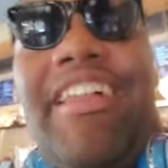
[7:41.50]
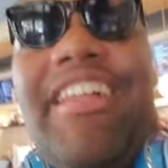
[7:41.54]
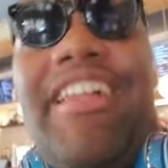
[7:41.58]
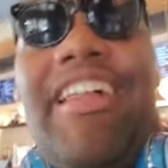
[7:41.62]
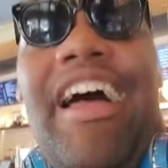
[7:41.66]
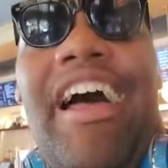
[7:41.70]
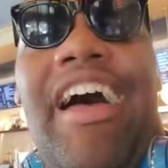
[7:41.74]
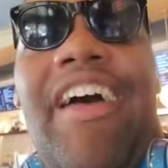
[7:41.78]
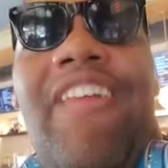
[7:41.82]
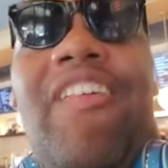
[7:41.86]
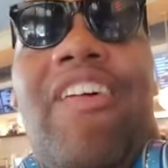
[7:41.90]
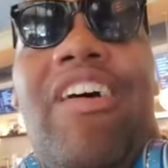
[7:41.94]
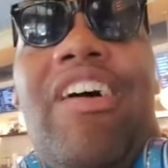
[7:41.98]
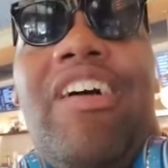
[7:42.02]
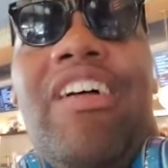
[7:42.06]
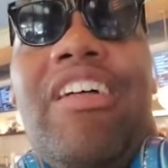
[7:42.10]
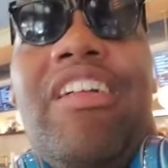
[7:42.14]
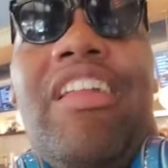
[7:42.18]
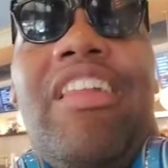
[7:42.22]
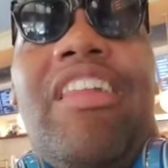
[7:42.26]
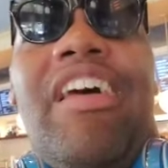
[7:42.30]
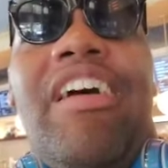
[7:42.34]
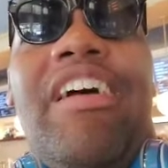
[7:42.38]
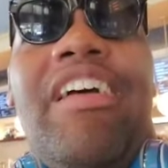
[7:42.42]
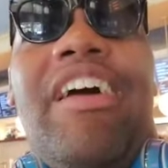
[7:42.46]
You didn't I read
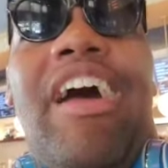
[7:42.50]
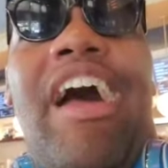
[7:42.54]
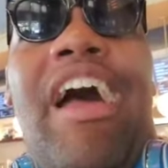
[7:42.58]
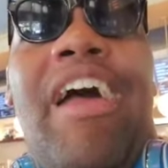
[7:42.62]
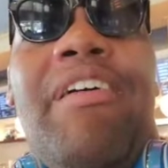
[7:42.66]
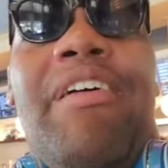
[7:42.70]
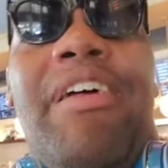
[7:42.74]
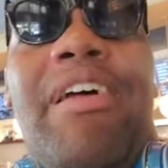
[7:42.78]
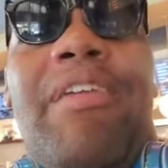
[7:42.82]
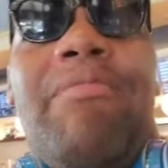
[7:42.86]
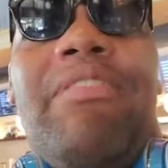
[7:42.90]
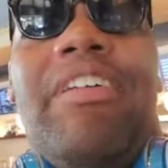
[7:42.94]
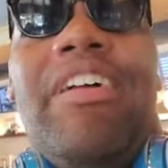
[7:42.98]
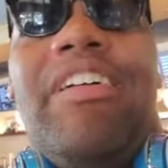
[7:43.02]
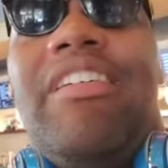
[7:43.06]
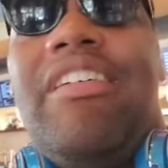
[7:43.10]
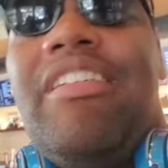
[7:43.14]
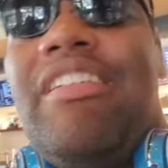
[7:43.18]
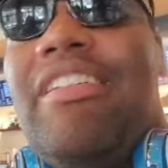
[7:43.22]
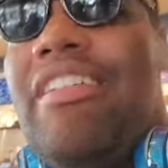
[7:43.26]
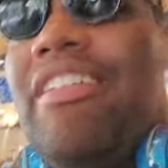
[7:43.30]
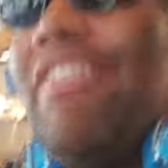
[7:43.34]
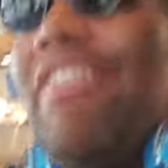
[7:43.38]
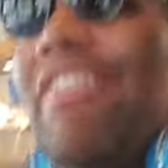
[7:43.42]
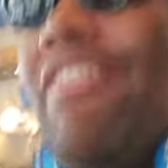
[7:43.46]
it. Let, I haven't.
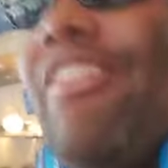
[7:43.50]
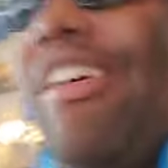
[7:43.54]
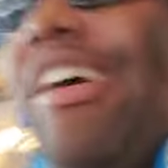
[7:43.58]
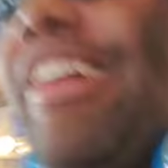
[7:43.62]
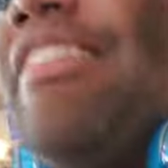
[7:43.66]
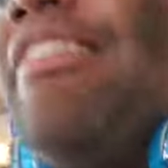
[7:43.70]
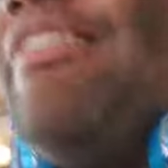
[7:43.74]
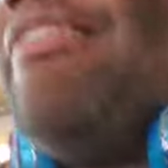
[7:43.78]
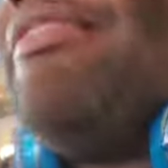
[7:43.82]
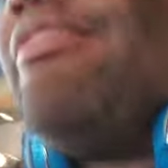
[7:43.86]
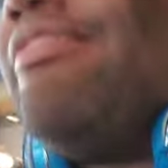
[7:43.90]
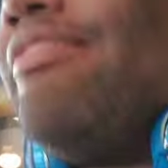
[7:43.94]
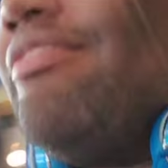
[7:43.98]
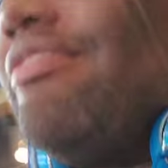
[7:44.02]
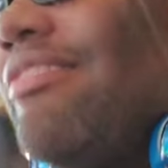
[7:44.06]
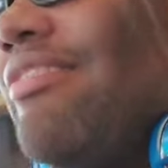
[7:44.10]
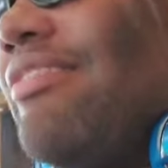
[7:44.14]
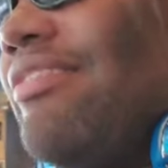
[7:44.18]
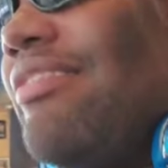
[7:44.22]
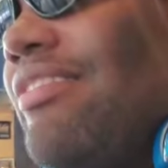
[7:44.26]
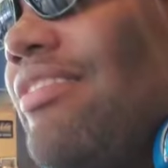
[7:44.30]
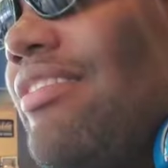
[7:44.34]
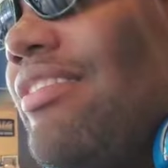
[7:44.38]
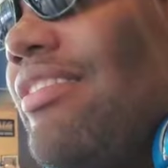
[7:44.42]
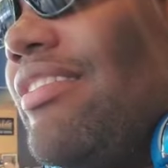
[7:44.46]
What? You have
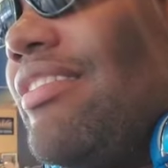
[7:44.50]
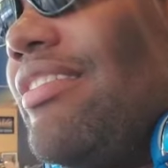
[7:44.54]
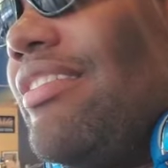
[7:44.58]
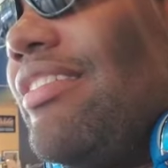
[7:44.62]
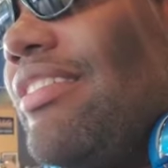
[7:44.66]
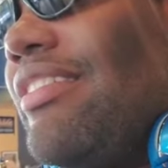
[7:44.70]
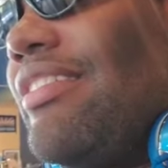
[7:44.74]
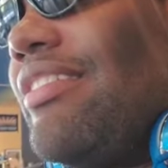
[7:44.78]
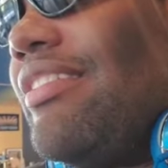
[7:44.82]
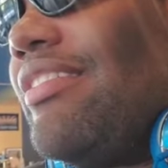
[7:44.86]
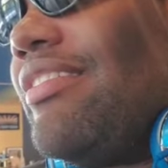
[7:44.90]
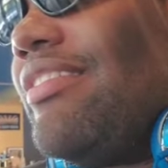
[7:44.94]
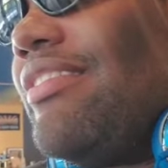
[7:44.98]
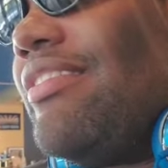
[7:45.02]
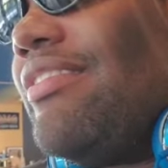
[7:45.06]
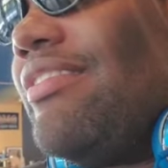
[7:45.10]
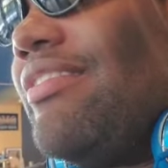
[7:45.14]
to read it.